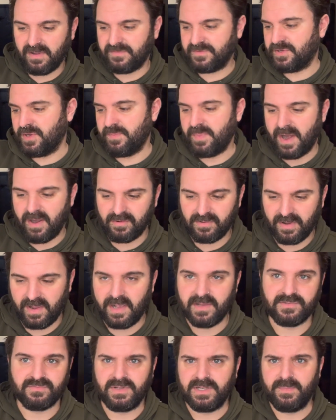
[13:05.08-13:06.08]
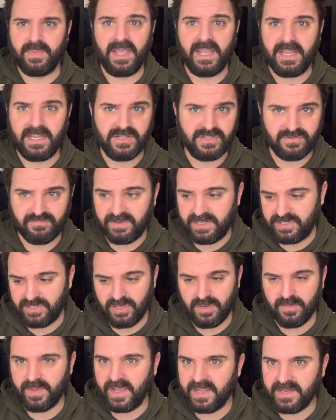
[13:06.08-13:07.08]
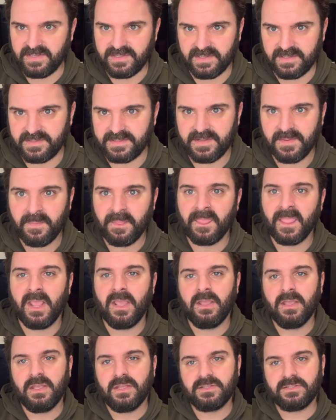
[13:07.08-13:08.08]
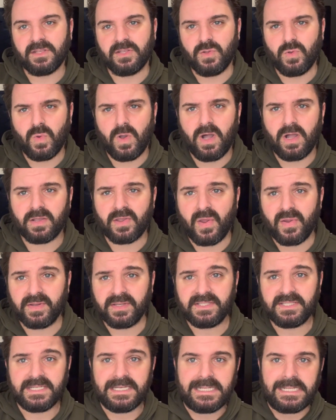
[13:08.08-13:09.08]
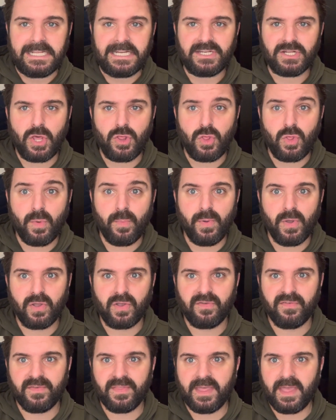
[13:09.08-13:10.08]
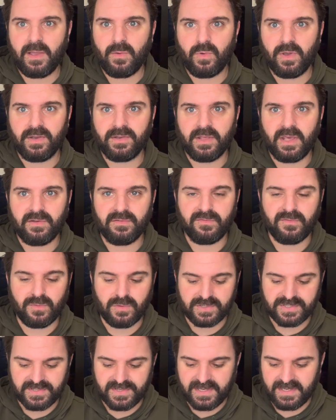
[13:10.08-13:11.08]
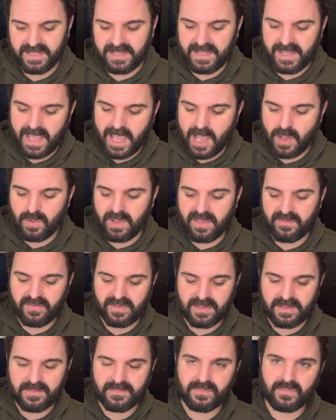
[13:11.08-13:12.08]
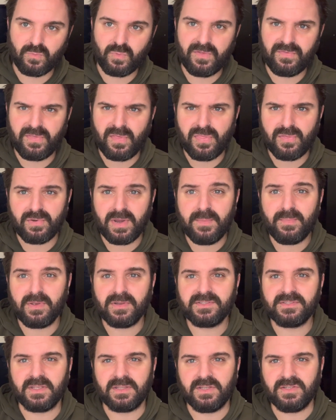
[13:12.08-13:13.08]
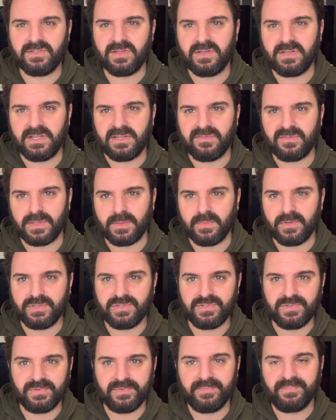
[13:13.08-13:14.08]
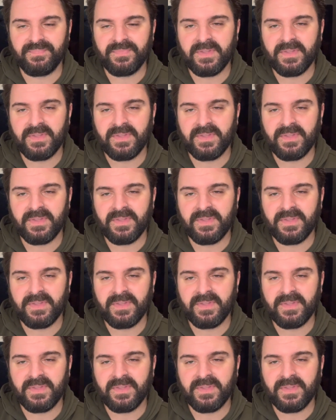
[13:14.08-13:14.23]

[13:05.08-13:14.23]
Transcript: 2 paragraphs, read a page, read 2 pages. So you are going to need the book for that one, unfortunately. However, with the 3 books that you do need for the module,